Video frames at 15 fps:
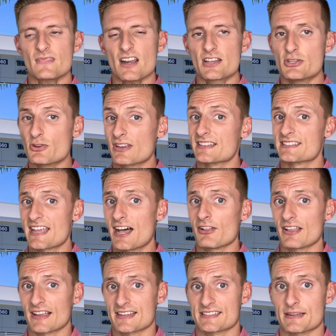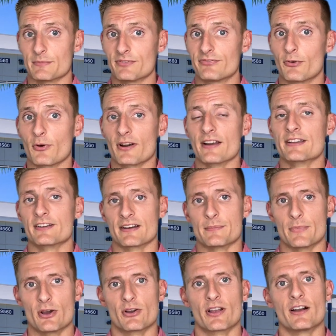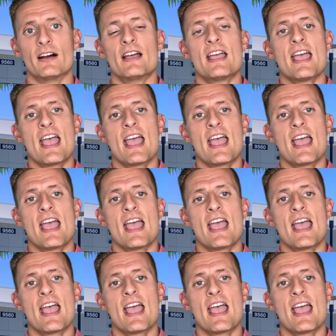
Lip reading: you can tell, like I said before, you're in Boca.